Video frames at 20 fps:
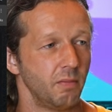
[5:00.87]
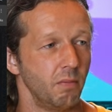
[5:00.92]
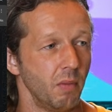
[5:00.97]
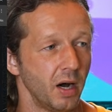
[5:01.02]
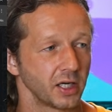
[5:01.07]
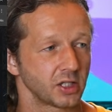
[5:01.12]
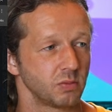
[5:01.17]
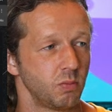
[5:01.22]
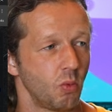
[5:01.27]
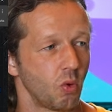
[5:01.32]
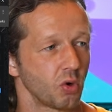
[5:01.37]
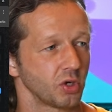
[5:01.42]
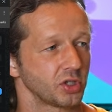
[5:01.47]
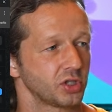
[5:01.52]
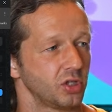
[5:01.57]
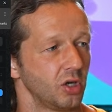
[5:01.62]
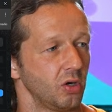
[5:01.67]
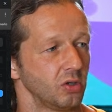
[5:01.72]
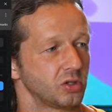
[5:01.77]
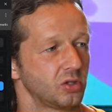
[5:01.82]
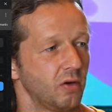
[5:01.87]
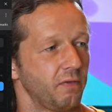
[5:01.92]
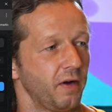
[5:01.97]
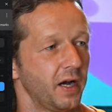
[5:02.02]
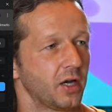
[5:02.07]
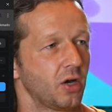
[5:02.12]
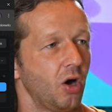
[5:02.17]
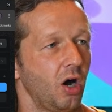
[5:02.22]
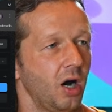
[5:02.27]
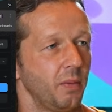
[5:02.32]
much more so. So if I
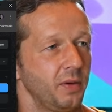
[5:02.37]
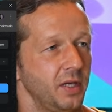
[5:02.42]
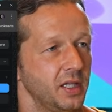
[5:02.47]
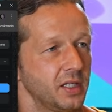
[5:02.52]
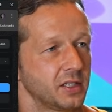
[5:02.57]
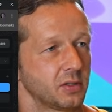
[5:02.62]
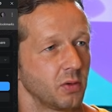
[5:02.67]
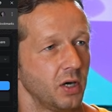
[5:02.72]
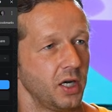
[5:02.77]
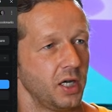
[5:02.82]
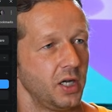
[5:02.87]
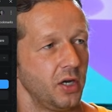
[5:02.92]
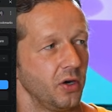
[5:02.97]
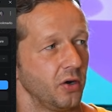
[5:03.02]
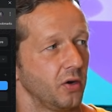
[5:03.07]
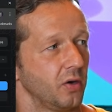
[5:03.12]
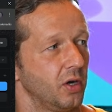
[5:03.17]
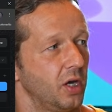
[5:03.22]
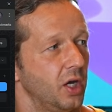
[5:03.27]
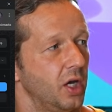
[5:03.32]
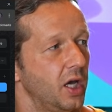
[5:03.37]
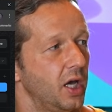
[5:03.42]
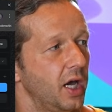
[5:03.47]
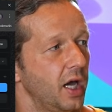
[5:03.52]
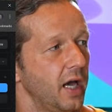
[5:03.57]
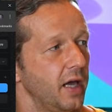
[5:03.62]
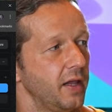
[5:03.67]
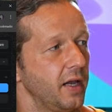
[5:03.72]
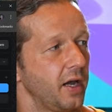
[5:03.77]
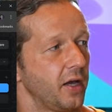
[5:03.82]
copy this right here,
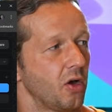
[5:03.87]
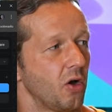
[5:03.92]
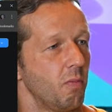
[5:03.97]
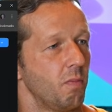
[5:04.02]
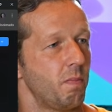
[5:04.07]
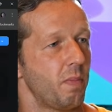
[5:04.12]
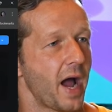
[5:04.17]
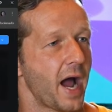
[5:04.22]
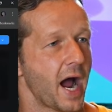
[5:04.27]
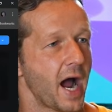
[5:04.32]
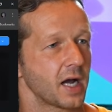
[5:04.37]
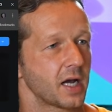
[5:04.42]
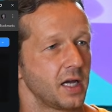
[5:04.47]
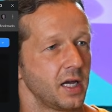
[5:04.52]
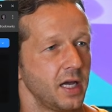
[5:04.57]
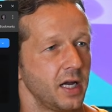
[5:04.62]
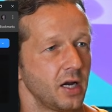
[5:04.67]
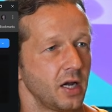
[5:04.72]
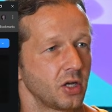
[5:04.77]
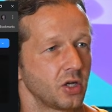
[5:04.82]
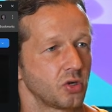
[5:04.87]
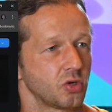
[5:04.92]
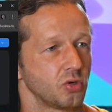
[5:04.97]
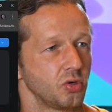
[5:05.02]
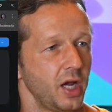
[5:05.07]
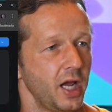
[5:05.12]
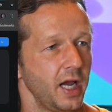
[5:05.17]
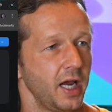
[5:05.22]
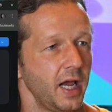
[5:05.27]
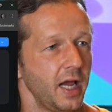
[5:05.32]
and then I go back and I
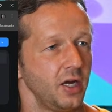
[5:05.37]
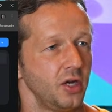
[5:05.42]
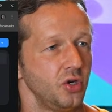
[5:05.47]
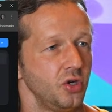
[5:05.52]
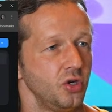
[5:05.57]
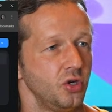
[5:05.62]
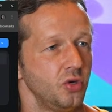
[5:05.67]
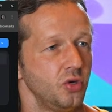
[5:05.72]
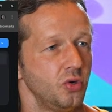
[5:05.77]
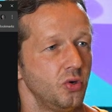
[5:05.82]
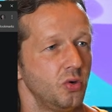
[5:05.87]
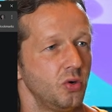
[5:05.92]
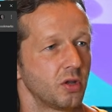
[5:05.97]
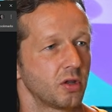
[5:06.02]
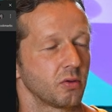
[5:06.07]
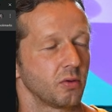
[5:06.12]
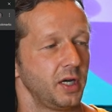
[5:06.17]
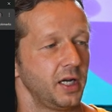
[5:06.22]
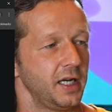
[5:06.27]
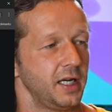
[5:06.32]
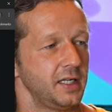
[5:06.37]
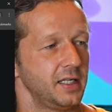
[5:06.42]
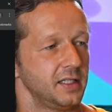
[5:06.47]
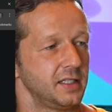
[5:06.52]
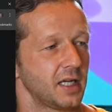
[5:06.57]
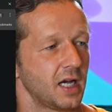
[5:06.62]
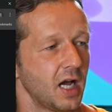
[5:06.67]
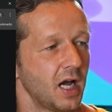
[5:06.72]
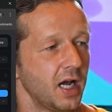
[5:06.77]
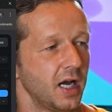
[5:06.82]
create a new three D
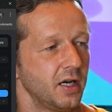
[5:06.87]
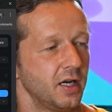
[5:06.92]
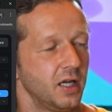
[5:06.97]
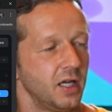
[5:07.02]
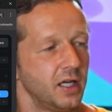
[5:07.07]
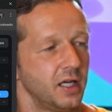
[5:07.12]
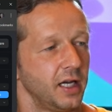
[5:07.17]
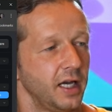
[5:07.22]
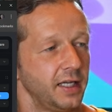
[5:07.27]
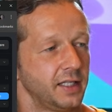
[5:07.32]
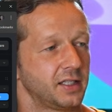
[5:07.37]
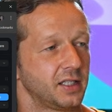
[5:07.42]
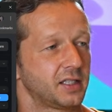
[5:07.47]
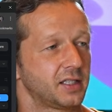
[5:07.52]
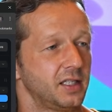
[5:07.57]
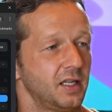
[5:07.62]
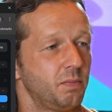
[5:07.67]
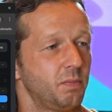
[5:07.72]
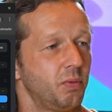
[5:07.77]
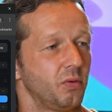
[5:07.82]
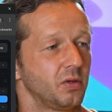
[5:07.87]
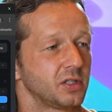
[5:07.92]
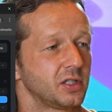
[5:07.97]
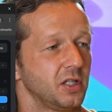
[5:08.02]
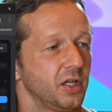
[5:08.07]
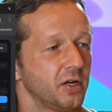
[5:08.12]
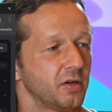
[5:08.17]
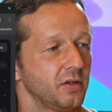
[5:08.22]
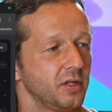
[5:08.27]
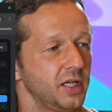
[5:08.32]
design, it's as simple as
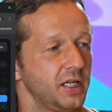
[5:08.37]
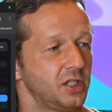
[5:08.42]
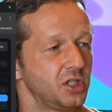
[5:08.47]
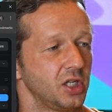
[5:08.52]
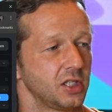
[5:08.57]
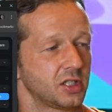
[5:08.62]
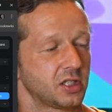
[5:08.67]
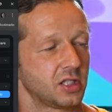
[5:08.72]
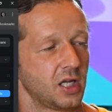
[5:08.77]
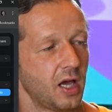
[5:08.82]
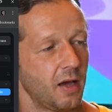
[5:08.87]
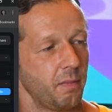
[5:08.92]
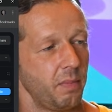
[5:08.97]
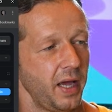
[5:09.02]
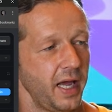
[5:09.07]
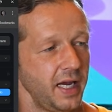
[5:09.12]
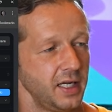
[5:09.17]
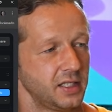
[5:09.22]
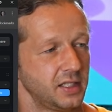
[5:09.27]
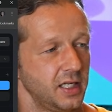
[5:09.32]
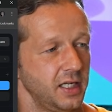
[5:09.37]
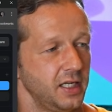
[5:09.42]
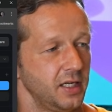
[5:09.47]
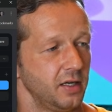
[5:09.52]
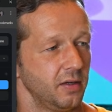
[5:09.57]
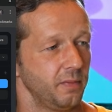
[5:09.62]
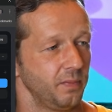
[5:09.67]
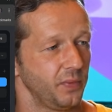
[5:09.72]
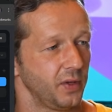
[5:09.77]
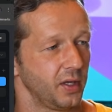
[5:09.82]
literally just pasting,